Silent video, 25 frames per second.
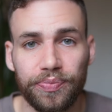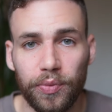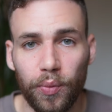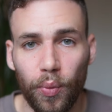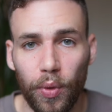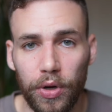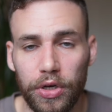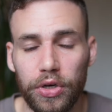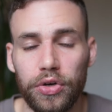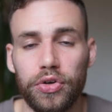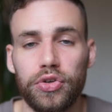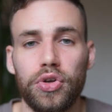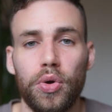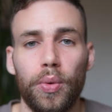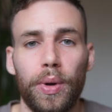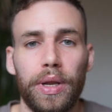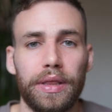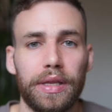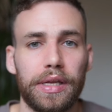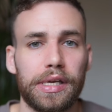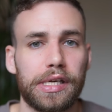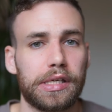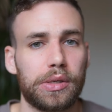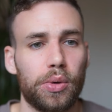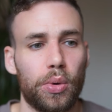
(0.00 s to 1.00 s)
When you're doing
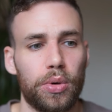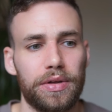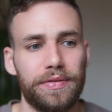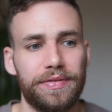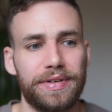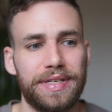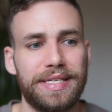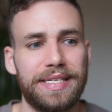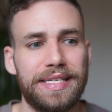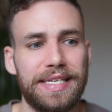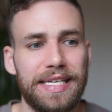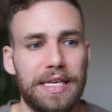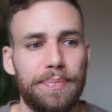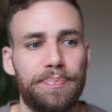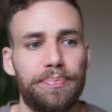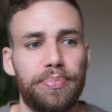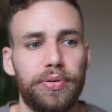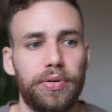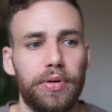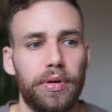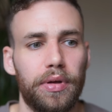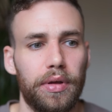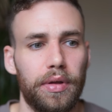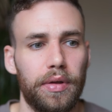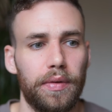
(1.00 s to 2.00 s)
this sort of deep
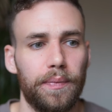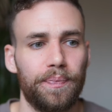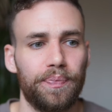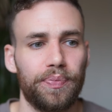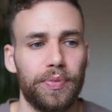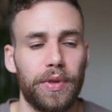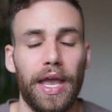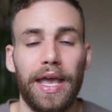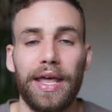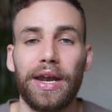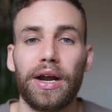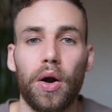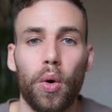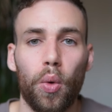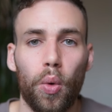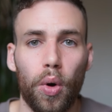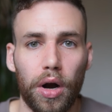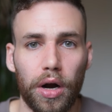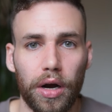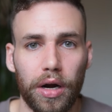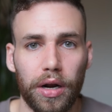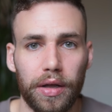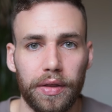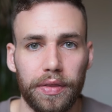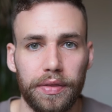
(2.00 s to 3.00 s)
inner
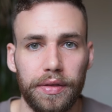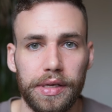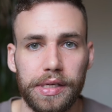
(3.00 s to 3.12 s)
work,